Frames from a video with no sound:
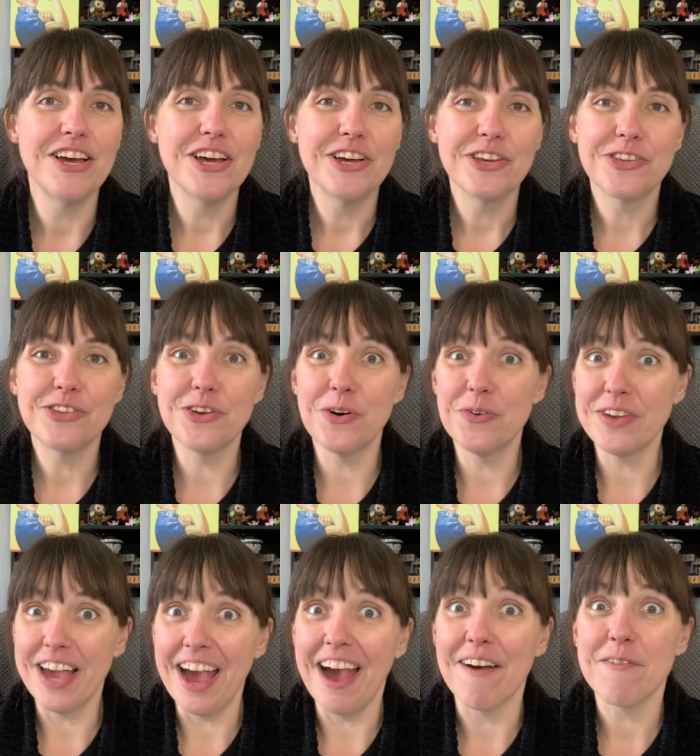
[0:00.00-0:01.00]
So
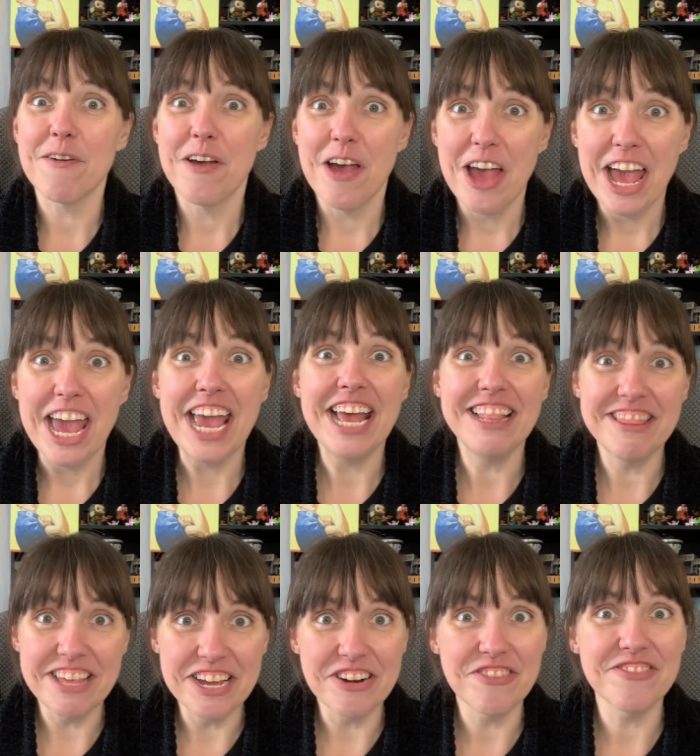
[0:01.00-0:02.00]
yeah, in
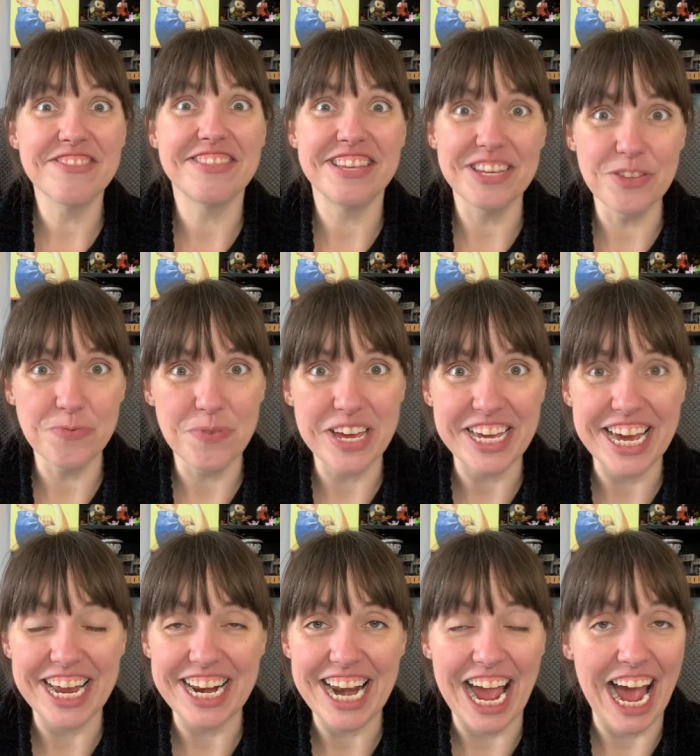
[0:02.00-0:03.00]
theaters this
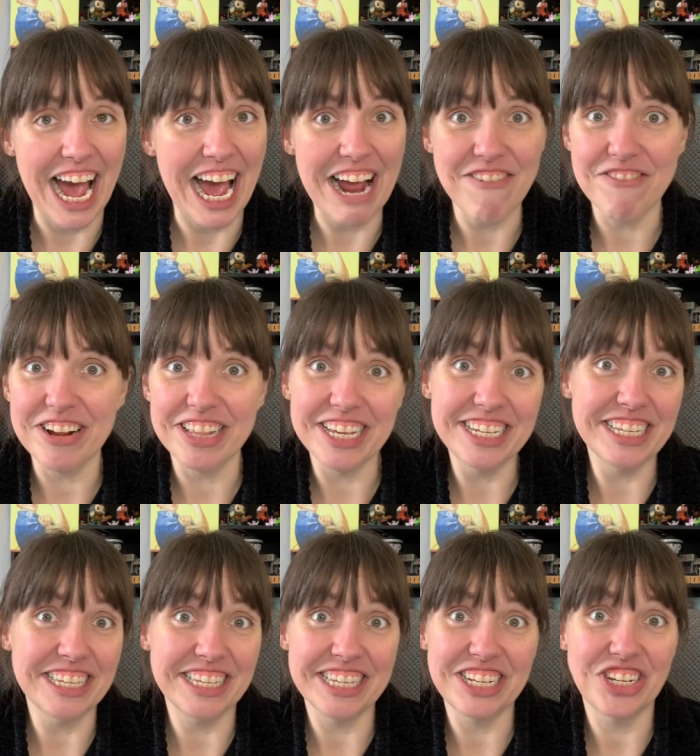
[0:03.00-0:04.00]
weekend. I really
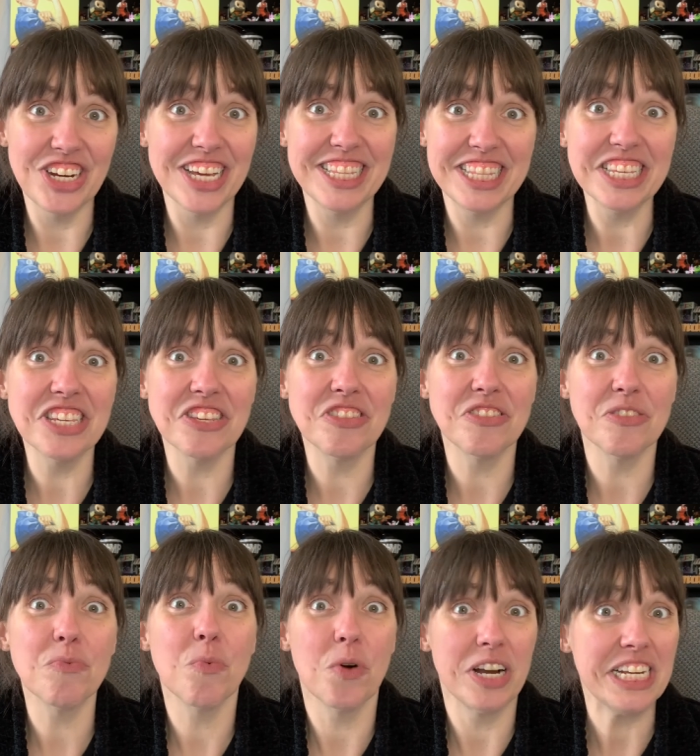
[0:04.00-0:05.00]
suggest this is the
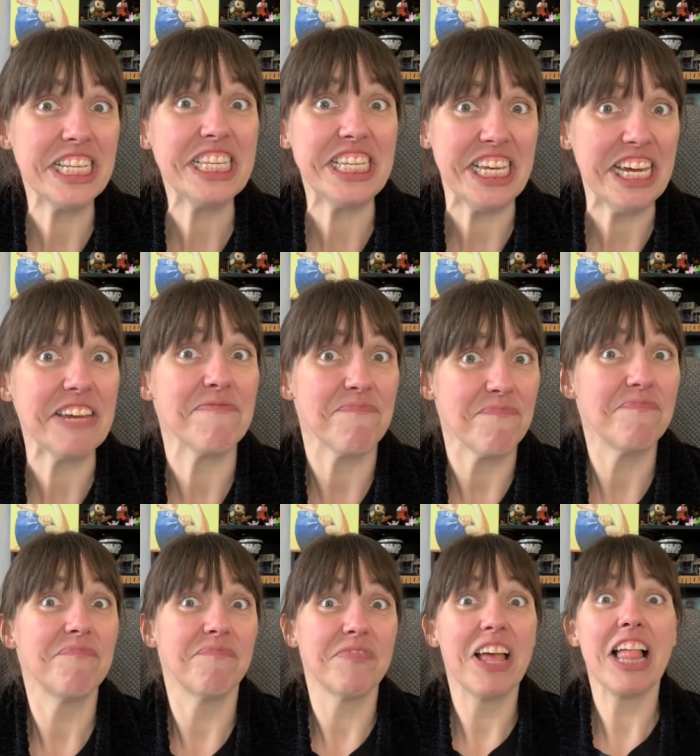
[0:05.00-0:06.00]
one to see.
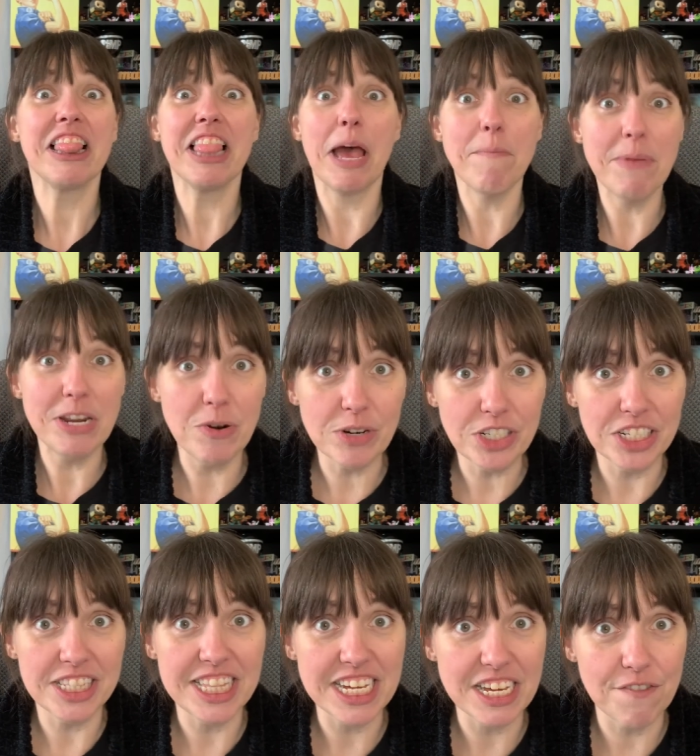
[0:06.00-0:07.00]
Let me know what you
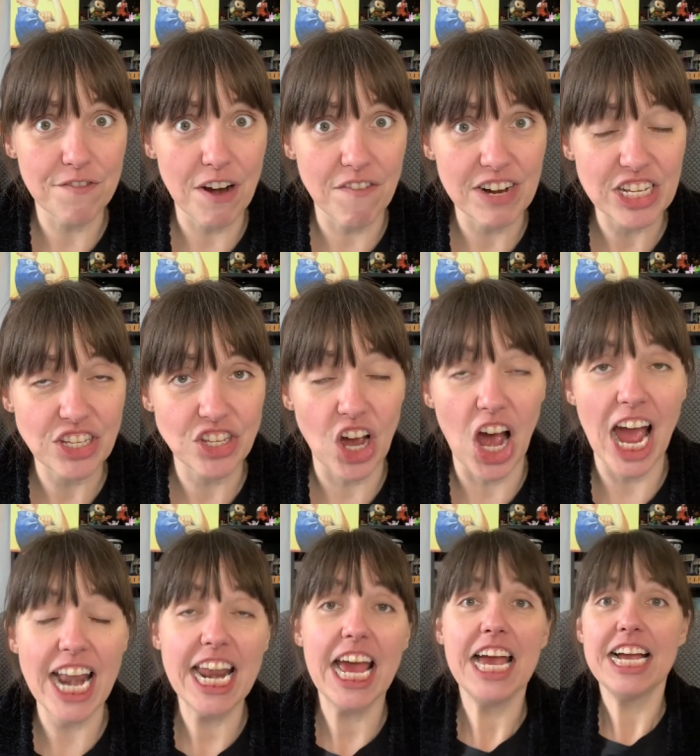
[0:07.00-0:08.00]
think if you already saw
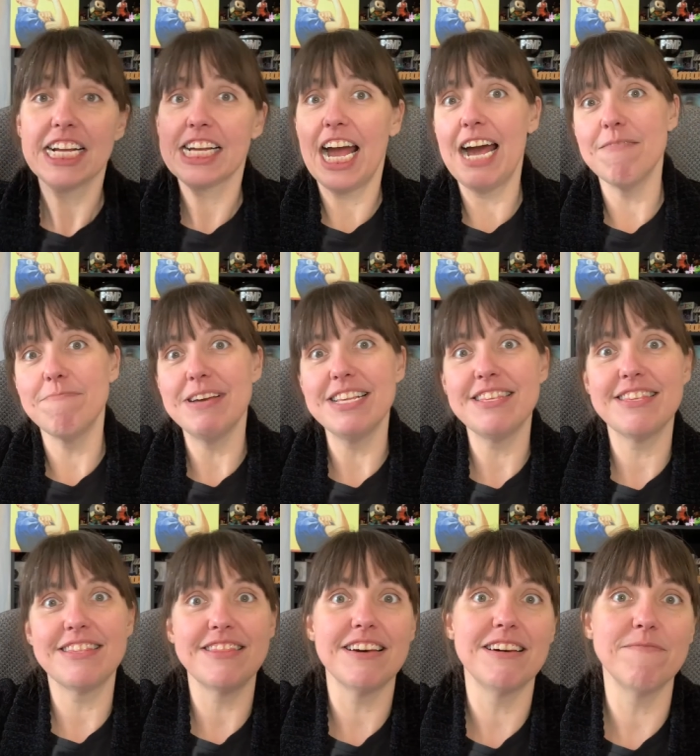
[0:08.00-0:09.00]
it. Comments,
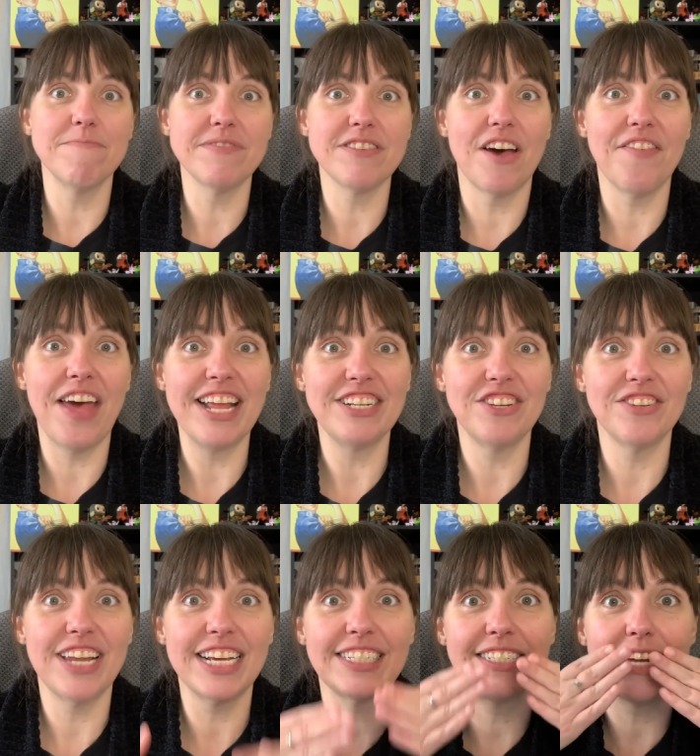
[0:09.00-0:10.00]
thumbs, all that. Until
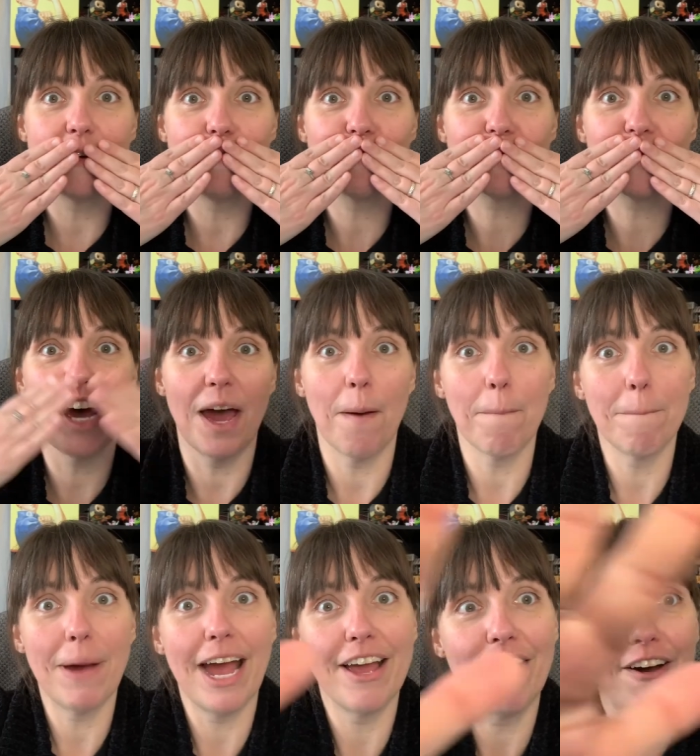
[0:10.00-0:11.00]
next time, mwah, bye.